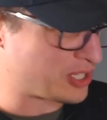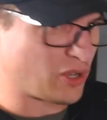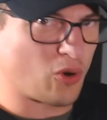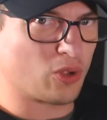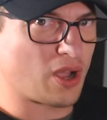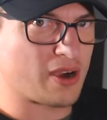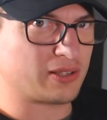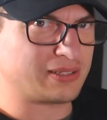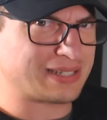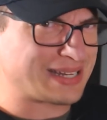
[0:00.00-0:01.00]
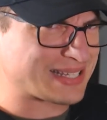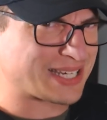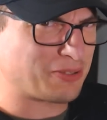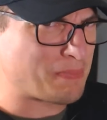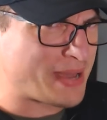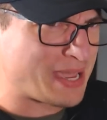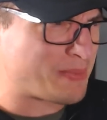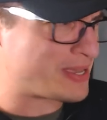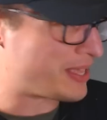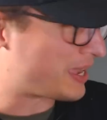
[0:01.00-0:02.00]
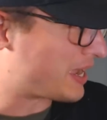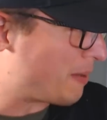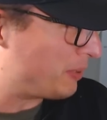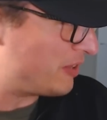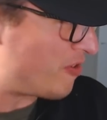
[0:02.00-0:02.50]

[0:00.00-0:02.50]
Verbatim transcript: all Ireland until maybe like a couple of